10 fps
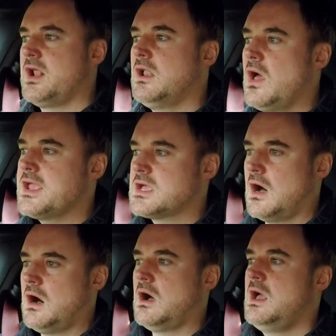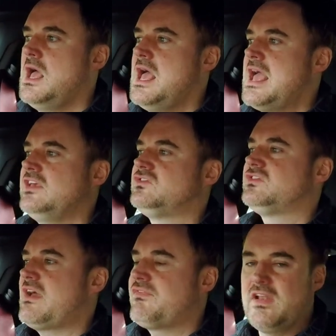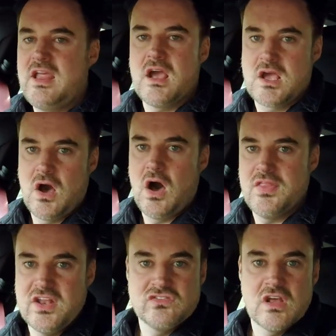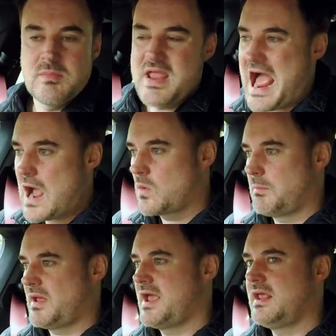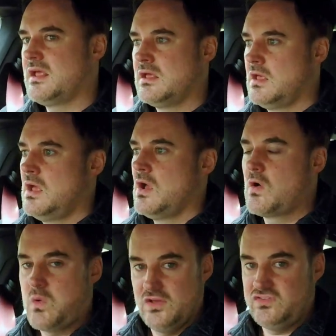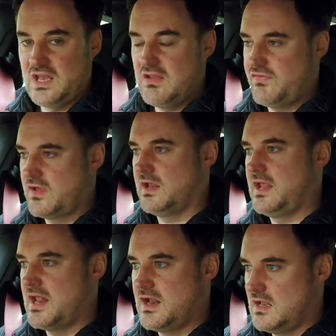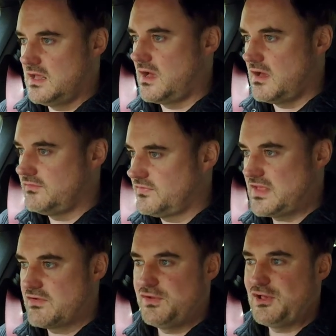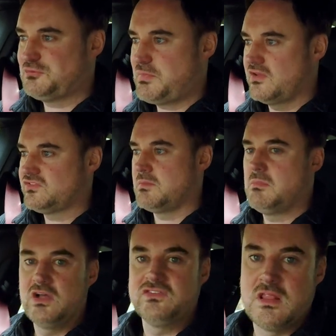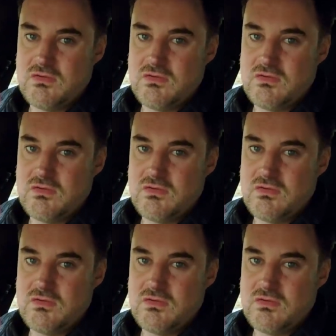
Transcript: A light car is definitely a car that is going to be aquaplaning quite significantly, and I've definitely experienced it in my time.